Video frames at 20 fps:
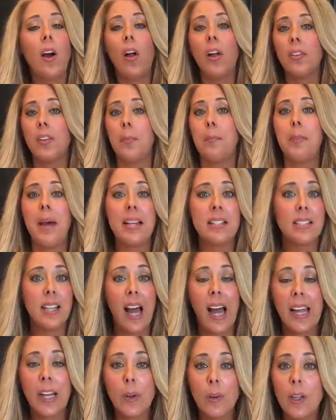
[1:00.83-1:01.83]
call it the best
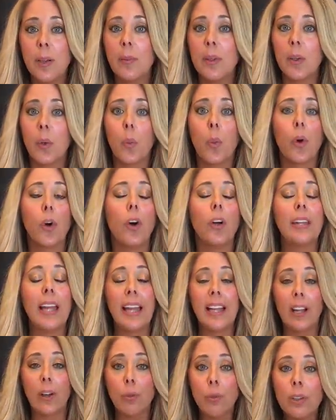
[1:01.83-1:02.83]
eye cream in the world,
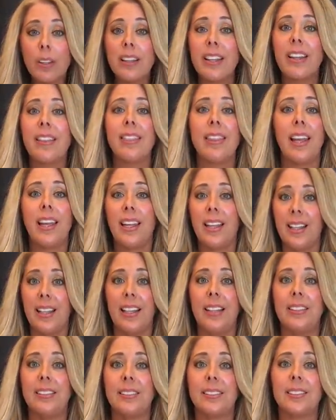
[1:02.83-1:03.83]
and I really think it
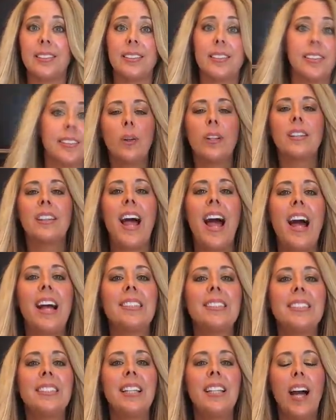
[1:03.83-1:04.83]
is. So
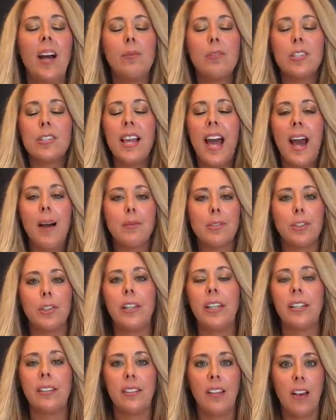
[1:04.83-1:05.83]
Alastin, I'm just
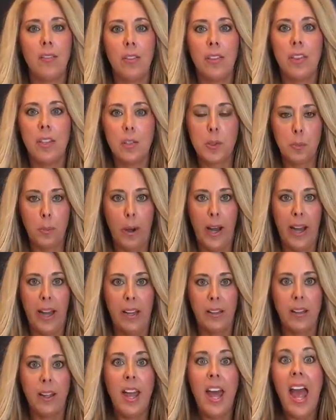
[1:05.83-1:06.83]
absolutely in love with this
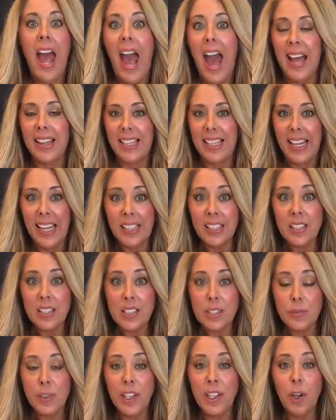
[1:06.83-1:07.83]
brand. At the end of
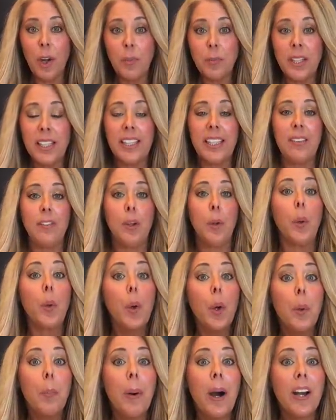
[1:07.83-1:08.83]
this video, I'm gonna give you a
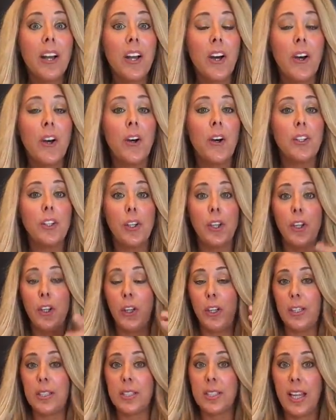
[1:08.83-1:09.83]
coupon code. You can
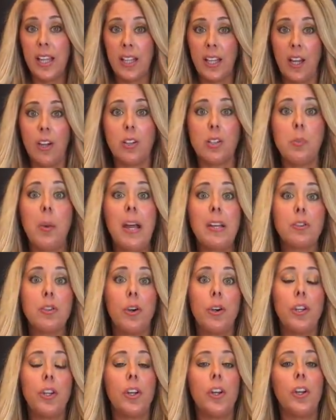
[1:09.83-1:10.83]
go to Skincare
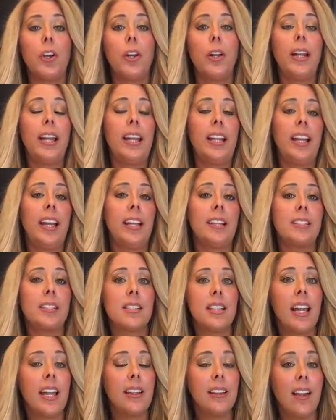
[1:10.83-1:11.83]
Special, you can go to
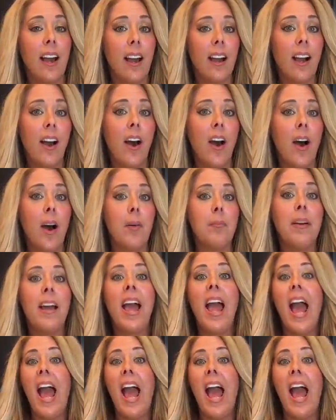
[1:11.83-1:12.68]
inanceskin.com,